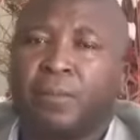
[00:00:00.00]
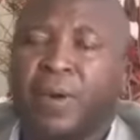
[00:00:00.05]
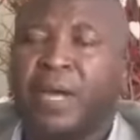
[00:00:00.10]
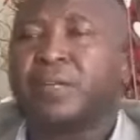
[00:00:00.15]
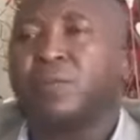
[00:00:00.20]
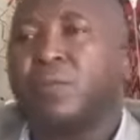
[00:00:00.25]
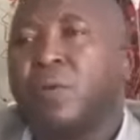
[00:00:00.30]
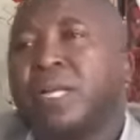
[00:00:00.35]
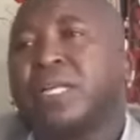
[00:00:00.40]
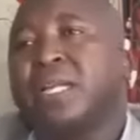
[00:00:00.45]

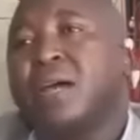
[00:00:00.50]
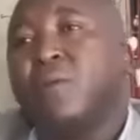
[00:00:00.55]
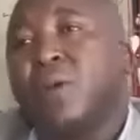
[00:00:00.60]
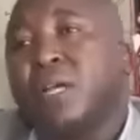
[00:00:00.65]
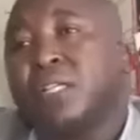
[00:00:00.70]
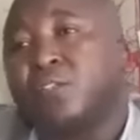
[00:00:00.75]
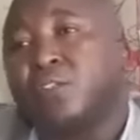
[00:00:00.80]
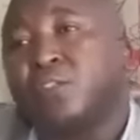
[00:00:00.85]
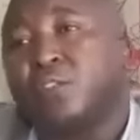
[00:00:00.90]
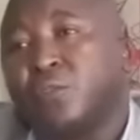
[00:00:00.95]
But what I
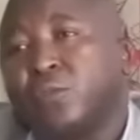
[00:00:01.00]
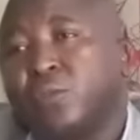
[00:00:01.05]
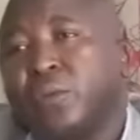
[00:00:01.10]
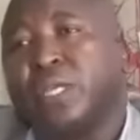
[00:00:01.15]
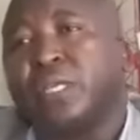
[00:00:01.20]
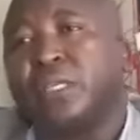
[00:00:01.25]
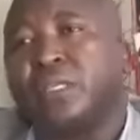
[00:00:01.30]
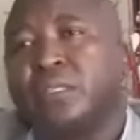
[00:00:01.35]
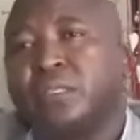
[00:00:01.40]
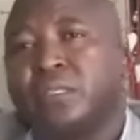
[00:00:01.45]
was
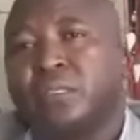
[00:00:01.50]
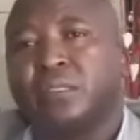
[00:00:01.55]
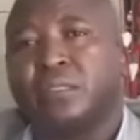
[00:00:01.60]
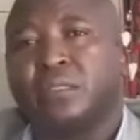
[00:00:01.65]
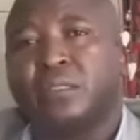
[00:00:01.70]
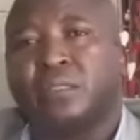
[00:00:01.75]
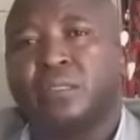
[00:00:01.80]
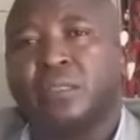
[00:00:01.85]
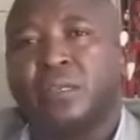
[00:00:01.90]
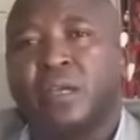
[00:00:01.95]
doing
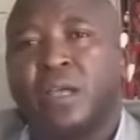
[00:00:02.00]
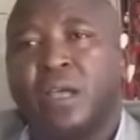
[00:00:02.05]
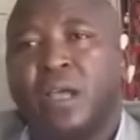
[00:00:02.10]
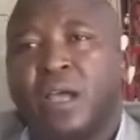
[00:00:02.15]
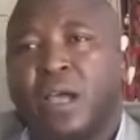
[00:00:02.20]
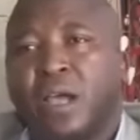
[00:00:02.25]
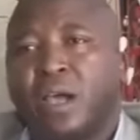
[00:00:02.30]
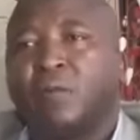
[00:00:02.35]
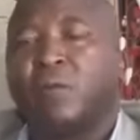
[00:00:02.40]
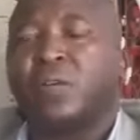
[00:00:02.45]

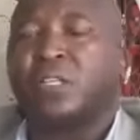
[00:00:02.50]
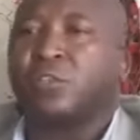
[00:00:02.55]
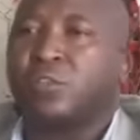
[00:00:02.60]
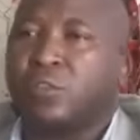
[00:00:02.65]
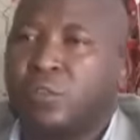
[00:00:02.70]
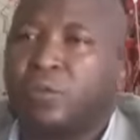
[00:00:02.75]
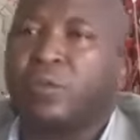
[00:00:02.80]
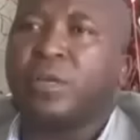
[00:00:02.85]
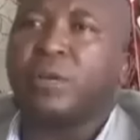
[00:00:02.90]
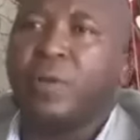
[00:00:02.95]

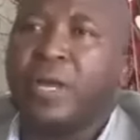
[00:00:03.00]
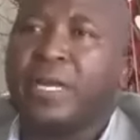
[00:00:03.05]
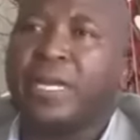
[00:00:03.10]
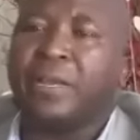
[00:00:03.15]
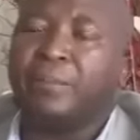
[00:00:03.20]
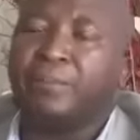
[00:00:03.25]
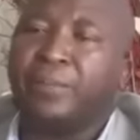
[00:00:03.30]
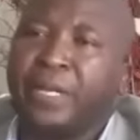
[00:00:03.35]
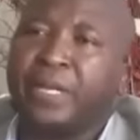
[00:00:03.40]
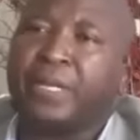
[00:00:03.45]
what
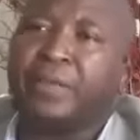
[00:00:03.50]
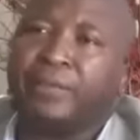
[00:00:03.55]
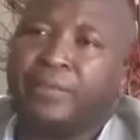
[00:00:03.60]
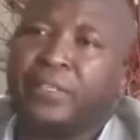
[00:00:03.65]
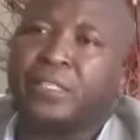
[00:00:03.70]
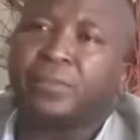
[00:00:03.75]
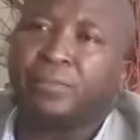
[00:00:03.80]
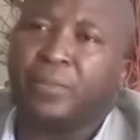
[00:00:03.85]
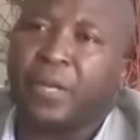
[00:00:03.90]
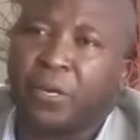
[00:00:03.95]
I
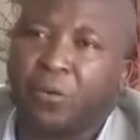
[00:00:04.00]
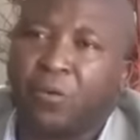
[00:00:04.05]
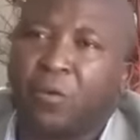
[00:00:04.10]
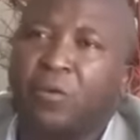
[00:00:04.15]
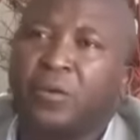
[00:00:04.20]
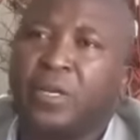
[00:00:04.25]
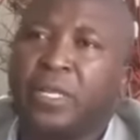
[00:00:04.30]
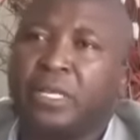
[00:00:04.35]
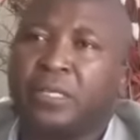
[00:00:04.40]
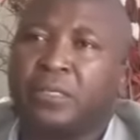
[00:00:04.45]
believe is my
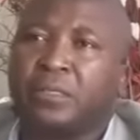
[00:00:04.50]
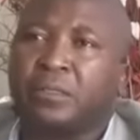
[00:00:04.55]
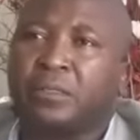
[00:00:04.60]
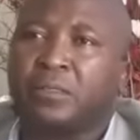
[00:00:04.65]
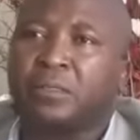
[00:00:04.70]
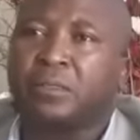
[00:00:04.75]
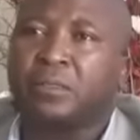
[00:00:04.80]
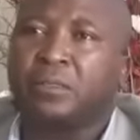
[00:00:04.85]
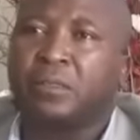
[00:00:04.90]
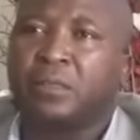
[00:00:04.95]
calling.
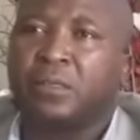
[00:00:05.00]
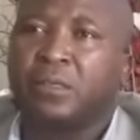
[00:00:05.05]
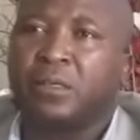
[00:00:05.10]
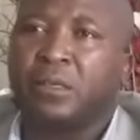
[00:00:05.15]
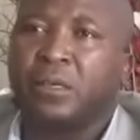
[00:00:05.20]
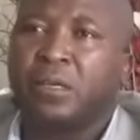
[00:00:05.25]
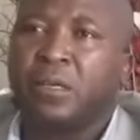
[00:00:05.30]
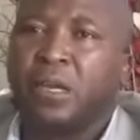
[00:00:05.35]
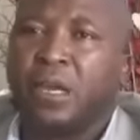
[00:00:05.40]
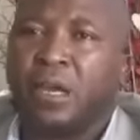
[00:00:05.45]

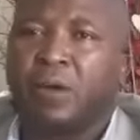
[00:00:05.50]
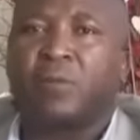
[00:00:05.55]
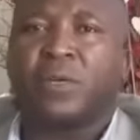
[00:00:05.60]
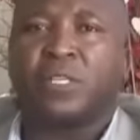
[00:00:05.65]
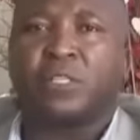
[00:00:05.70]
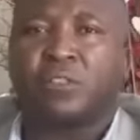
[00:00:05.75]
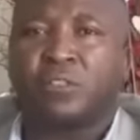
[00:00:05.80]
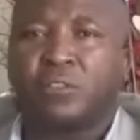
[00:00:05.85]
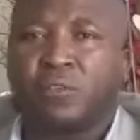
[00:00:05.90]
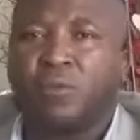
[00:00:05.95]
I
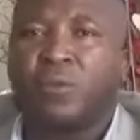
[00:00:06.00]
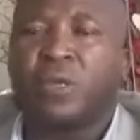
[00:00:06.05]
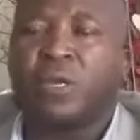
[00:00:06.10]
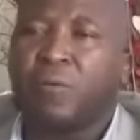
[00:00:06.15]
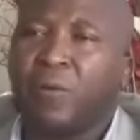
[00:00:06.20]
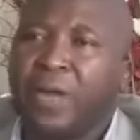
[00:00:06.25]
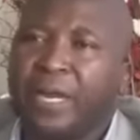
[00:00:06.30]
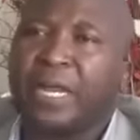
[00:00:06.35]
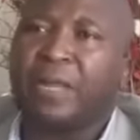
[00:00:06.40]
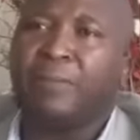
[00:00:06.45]
was
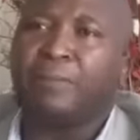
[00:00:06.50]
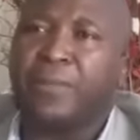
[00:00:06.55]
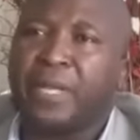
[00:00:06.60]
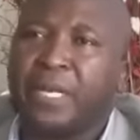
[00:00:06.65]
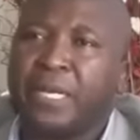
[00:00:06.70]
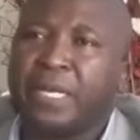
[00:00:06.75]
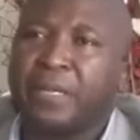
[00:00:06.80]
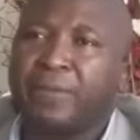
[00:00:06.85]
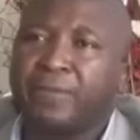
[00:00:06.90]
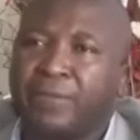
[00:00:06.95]
doing what I
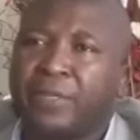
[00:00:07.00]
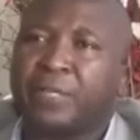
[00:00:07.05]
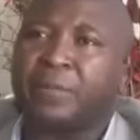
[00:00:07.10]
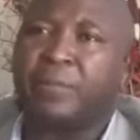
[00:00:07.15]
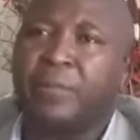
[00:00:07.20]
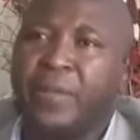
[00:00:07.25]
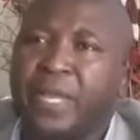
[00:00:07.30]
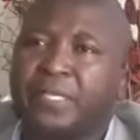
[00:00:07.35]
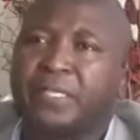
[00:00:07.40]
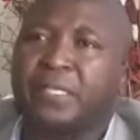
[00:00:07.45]
believe
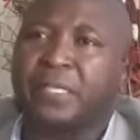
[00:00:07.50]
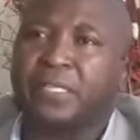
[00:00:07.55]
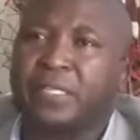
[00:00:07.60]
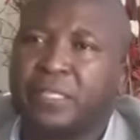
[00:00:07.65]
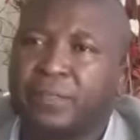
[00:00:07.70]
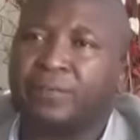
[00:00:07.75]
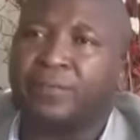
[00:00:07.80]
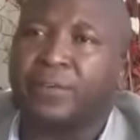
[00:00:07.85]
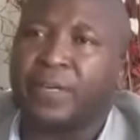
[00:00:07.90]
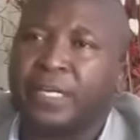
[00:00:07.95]
it makes a
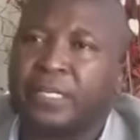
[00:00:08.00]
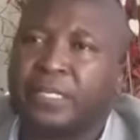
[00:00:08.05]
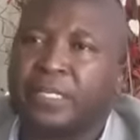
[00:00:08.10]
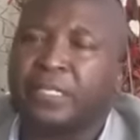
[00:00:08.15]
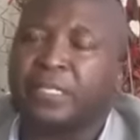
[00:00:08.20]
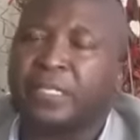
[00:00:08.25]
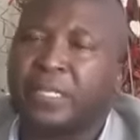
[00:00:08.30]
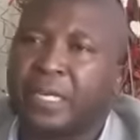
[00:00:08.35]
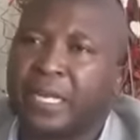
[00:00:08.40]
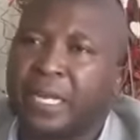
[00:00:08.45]
difference
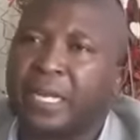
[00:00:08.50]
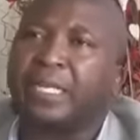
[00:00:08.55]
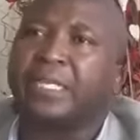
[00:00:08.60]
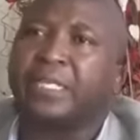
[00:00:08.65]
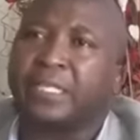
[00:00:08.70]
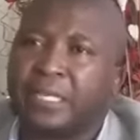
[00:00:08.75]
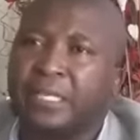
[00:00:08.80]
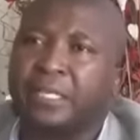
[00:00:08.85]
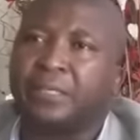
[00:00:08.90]
in the country.